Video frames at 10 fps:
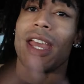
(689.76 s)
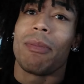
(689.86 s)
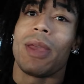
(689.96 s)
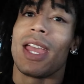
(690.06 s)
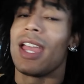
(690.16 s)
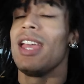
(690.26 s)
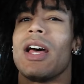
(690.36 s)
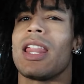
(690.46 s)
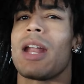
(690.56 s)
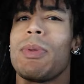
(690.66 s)
yet, man.
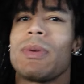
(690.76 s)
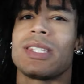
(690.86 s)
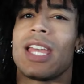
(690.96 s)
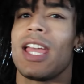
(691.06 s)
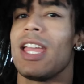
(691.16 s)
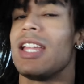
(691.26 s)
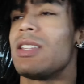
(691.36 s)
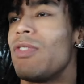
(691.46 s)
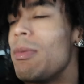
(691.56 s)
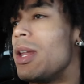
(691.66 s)
A lot of people say
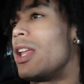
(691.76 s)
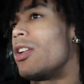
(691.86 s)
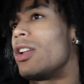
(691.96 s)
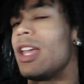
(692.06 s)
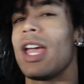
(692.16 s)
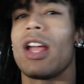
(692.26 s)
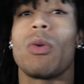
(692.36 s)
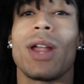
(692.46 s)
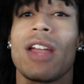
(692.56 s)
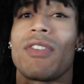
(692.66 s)
it's feminine or gay
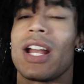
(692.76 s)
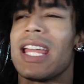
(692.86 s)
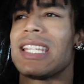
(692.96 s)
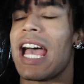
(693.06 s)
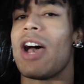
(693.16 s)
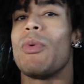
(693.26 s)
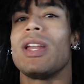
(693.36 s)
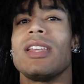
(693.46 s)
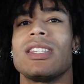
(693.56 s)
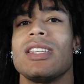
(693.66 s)
or whatever it is. How,
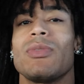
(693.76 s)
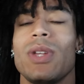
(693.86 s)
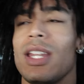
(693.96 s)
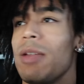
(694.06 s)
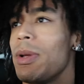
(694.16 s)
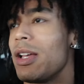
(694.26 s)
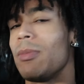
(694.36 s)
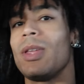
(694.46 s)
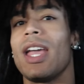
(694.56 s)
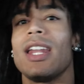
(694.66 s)
when it, since when did it
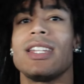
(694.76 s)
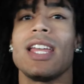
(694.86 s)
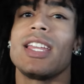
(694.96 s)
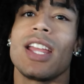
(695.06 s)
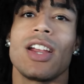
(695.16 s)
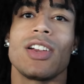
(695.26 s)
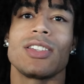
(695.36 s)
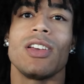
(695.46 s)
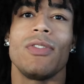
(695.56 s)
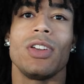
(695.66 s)
become gay to take care of
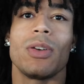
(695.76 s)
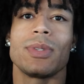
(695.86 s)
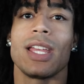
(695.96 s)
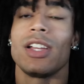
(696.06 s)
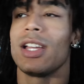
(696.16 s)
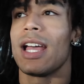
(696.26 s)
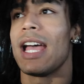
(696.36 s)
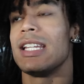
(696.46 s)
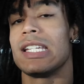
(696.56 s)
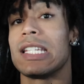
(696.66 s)
yourself? You know what I'm saying? Good
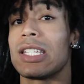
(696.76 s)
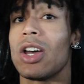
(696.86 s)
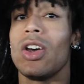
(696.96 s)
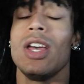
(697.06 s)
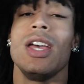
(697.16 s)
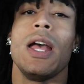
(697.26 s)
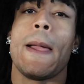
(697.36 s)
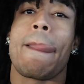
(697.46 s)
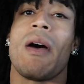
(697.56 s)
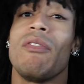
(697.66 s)
hygiene. So
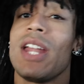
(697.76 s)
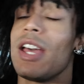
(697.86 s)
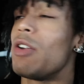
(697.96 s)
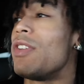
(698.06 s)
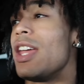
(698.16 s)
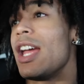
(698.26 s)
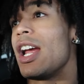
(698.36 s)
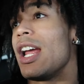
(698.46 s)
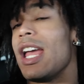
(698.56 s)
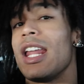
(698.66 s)
I'm gonna head over
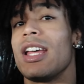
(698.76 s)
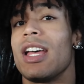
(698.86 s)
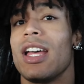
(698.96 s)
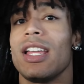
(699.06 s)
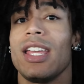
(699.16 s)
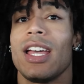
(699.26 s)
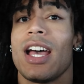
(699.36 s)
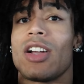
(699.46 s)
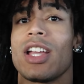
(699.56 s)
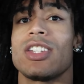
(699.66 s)
there and uh,
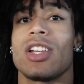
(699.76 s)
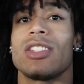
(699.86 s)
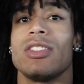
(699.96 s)
yeah, I'll catch y'all